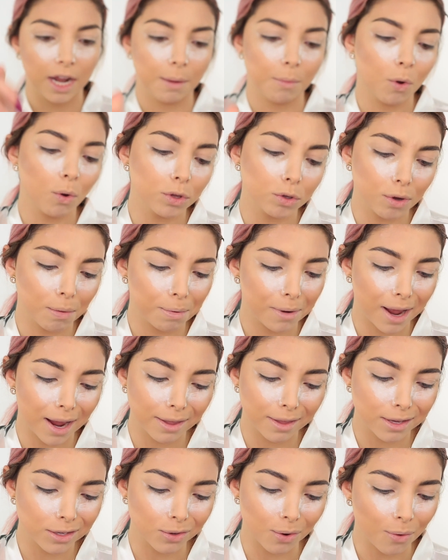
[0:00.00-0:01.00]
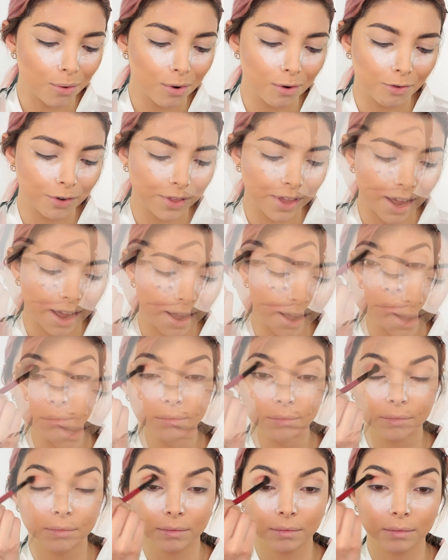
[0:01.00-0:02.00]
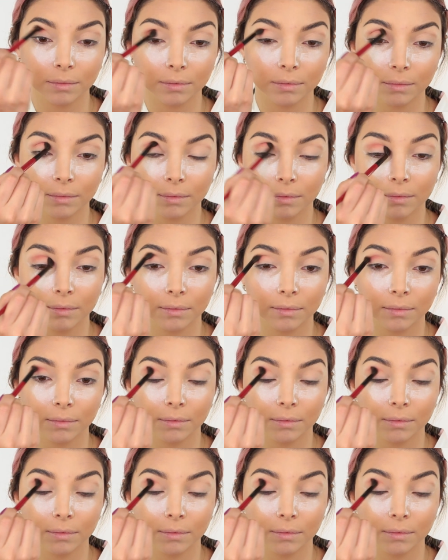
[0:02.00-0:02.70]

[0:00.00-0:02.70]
I'm going to apply this all over the eye. That's simple.